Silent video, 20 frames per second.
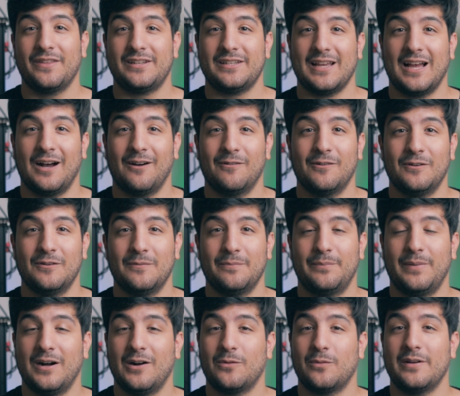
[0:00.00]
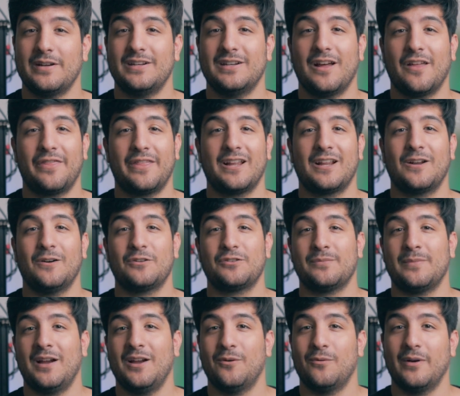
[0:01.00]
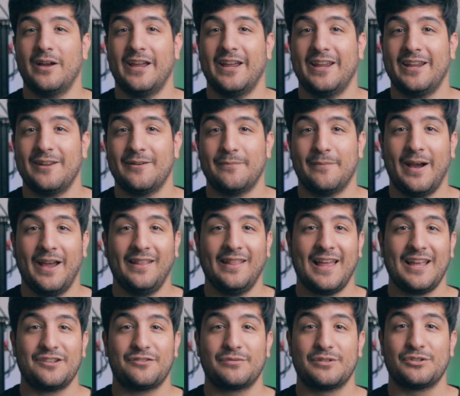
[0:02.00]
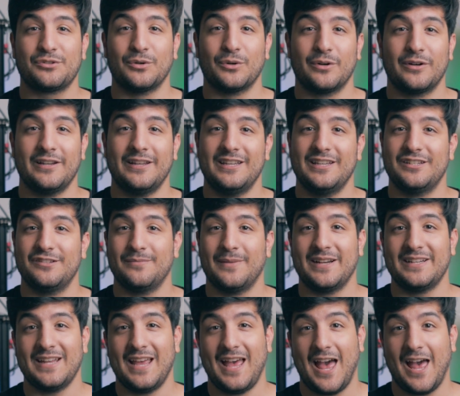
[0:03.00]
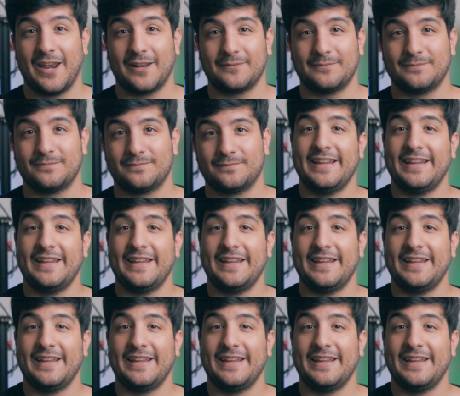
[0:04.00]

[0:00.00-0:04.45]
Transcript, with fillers: in the towel, but when nothing goes my way, my last resort is my dad.